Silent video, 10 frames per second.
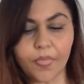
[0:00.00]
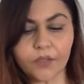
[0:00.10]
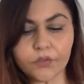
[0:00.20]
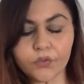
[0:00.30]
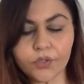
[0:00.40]

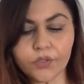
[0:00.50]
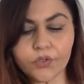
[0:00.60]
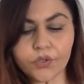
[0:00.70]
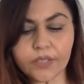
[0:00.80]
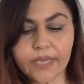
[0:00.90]
Students
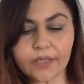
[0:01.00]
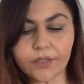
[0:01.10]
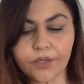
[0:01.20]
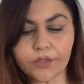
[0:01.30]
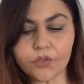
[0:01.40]
should take
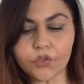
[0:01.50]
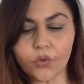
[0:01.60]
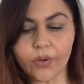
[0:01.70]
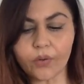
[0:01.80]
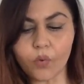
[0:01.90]
turns
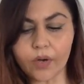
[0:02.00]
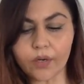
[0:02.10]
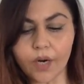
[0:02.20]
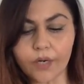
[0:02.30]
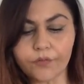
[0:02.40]
drawing one
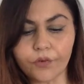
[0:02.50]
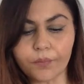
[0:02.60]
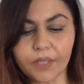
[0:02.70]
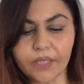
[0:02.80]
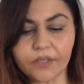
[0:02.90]
card from
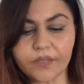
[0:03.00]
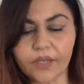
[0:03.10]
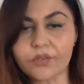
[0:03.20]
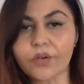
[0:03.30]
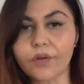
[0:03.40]
each
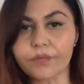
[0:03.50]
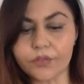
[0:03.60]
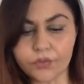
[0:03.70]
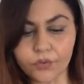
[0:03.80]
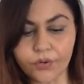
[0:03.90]
section of the
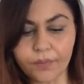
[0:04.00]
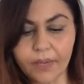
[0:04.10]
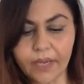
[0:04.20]
story